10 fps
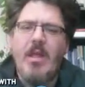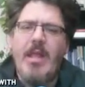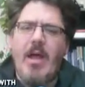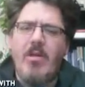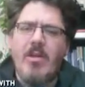
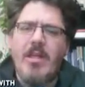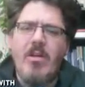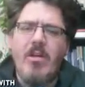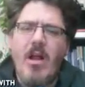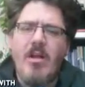Now, your
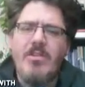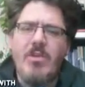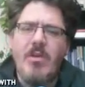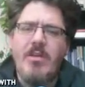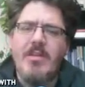kindergarten
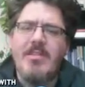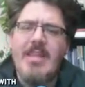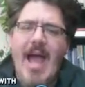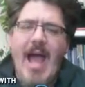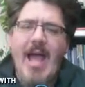student does
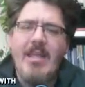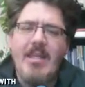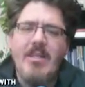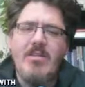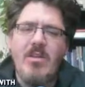not
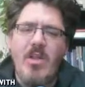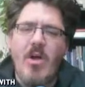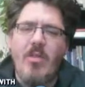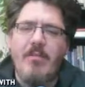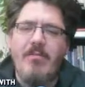need to
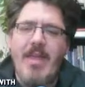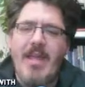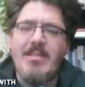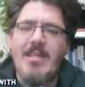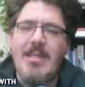know the
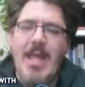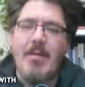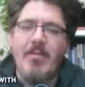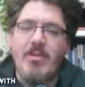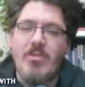fancy name
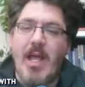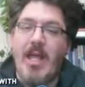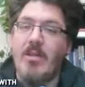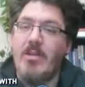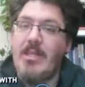of the
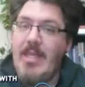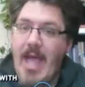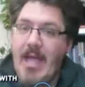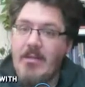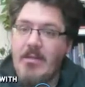triangle
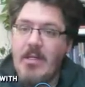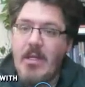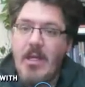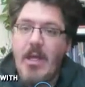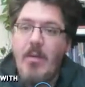yet,
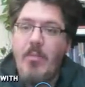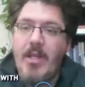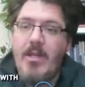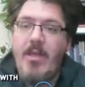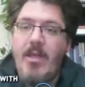
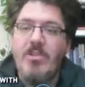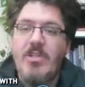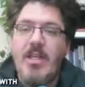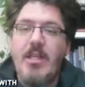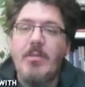but if he or
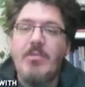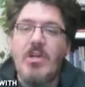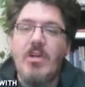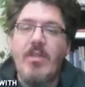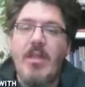she can
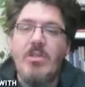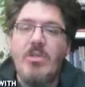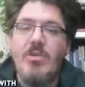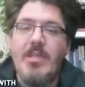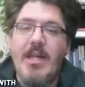observe that
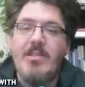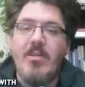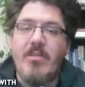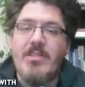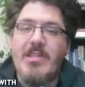two sides
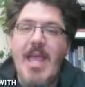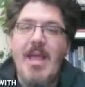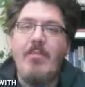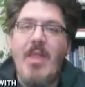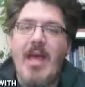are the
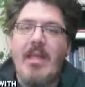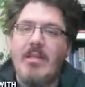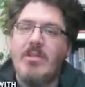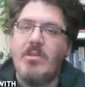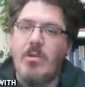same, that
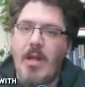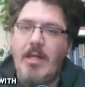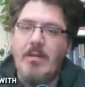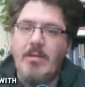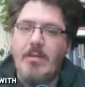is
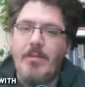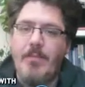great.